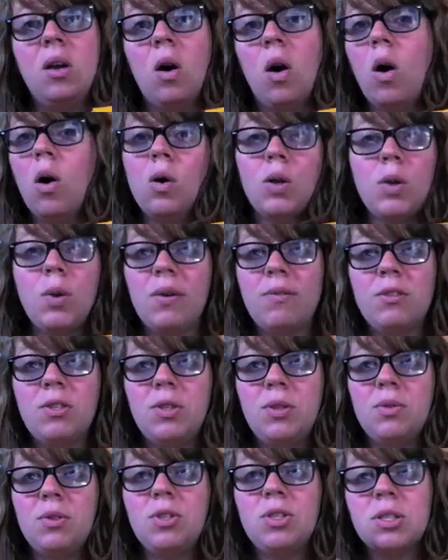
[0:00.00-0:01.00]
all you have to
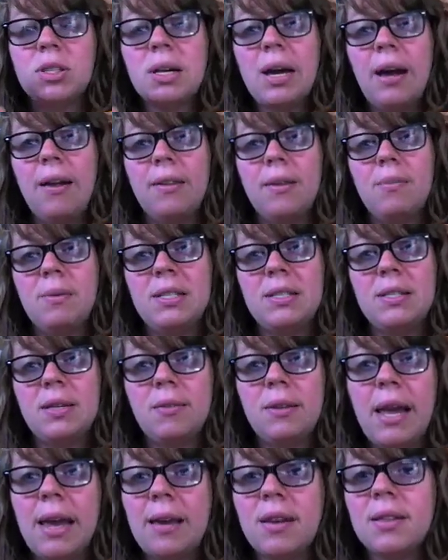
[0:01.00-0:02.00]
do is just cut them into
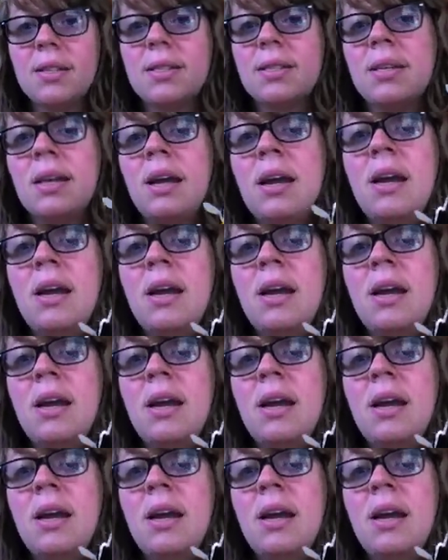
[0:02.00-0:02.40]
lengths.